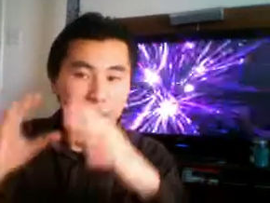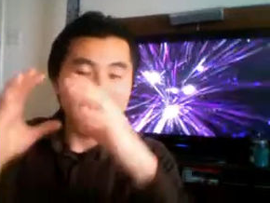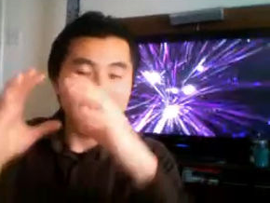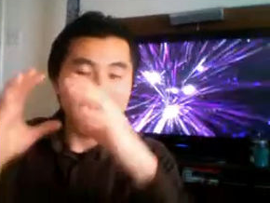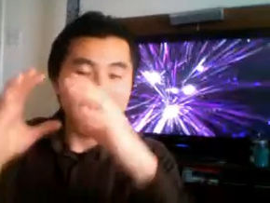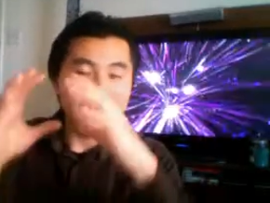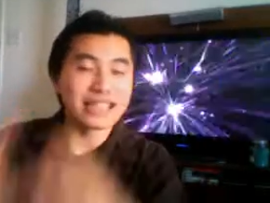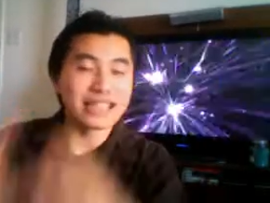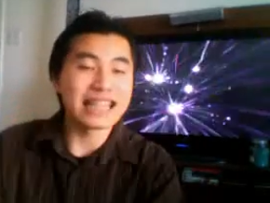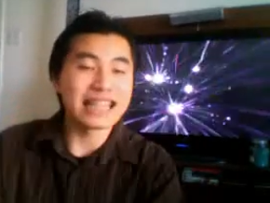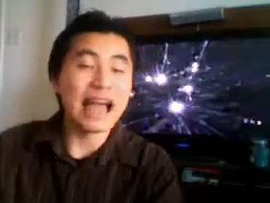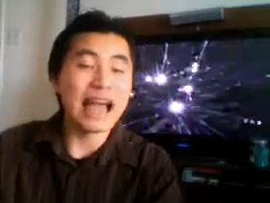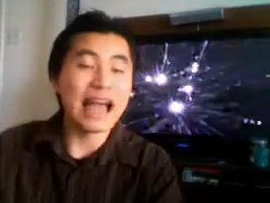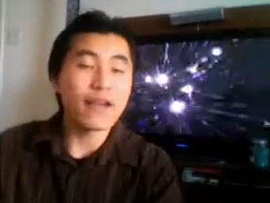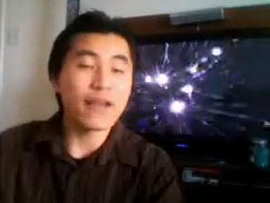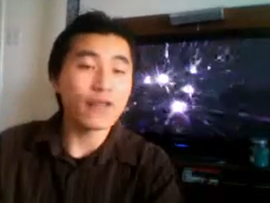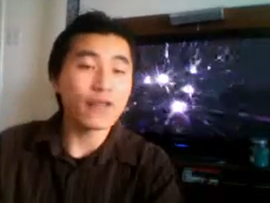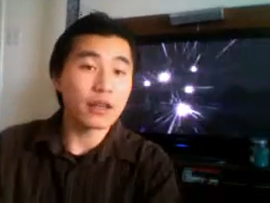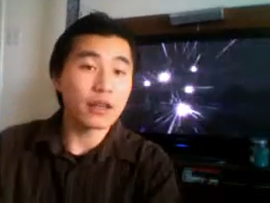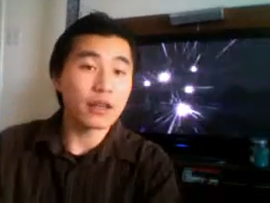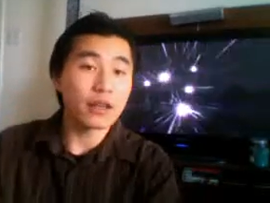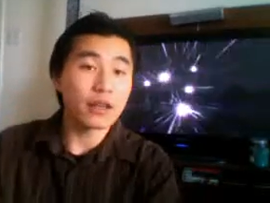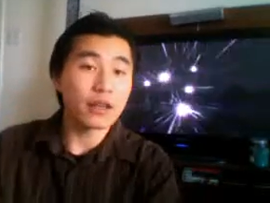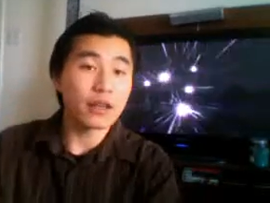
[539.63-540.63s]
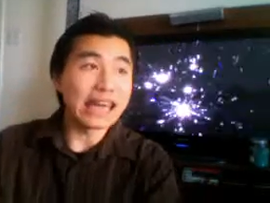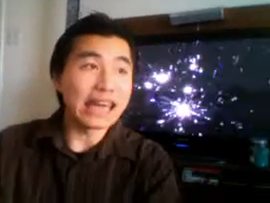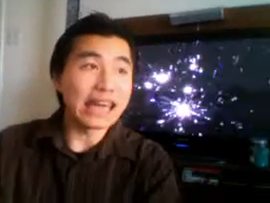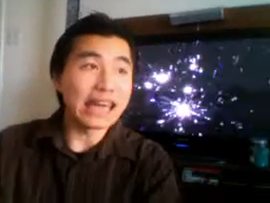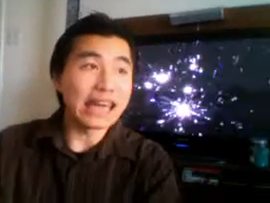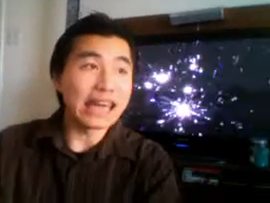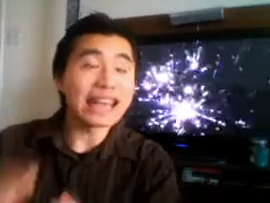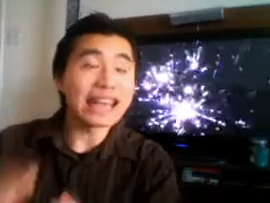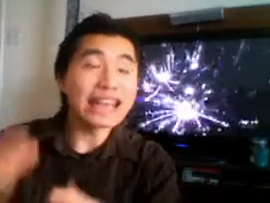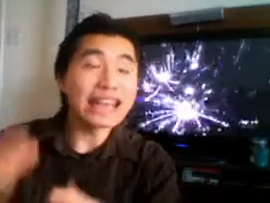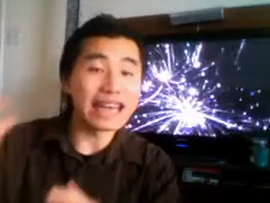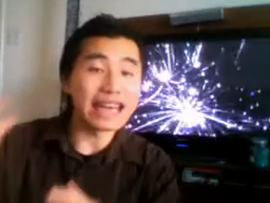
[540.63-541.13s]
It's never
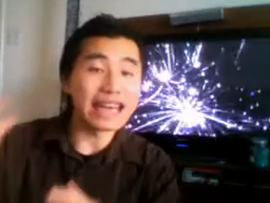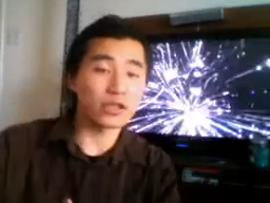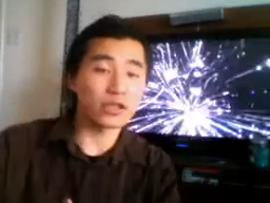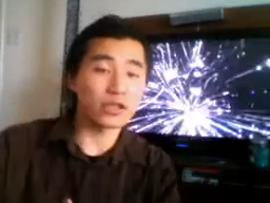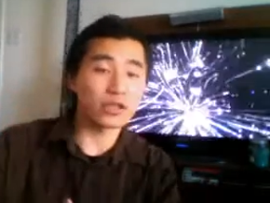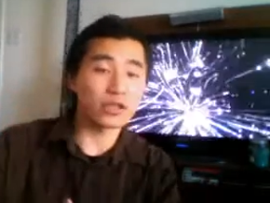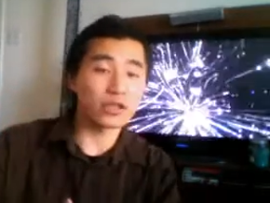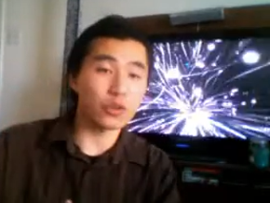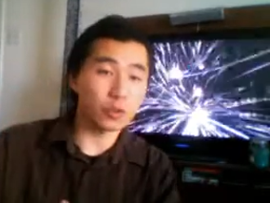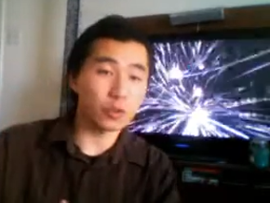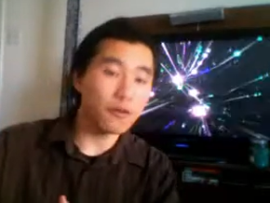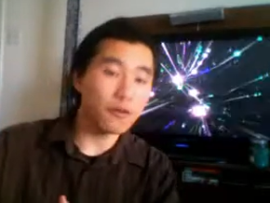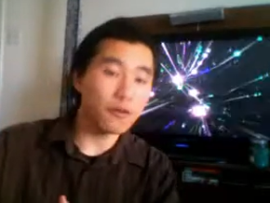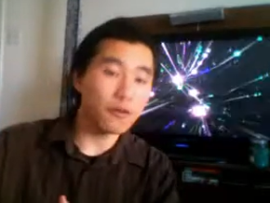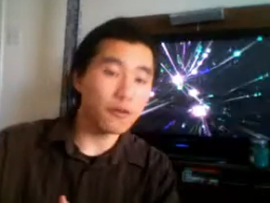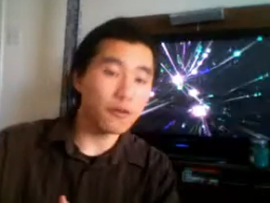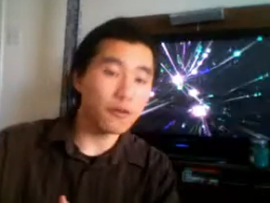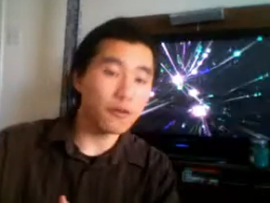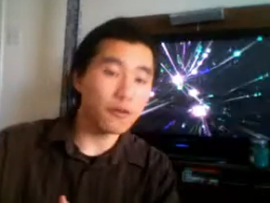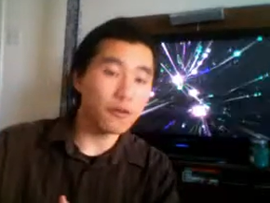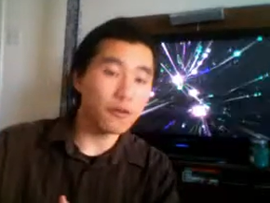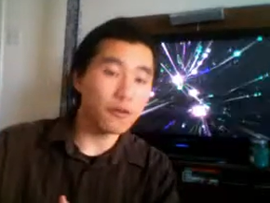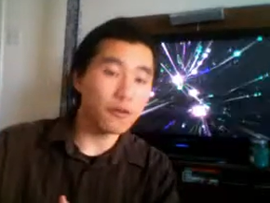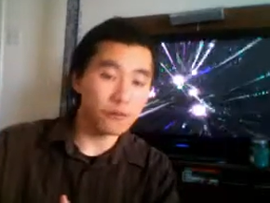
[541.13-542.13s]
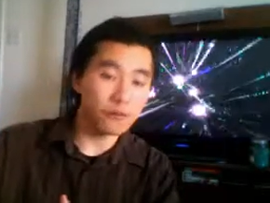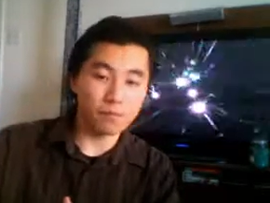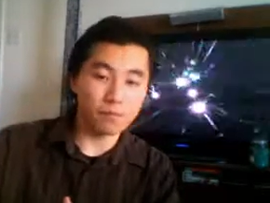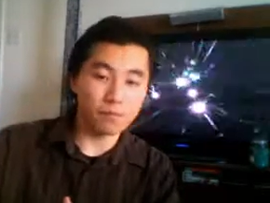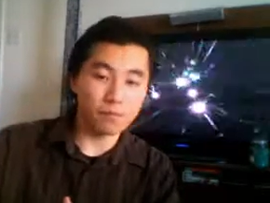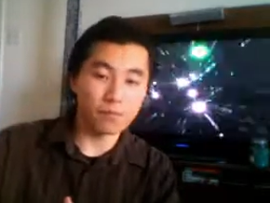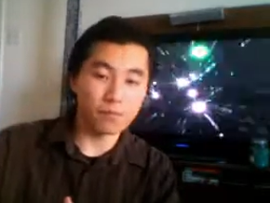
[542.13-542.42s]
in the history of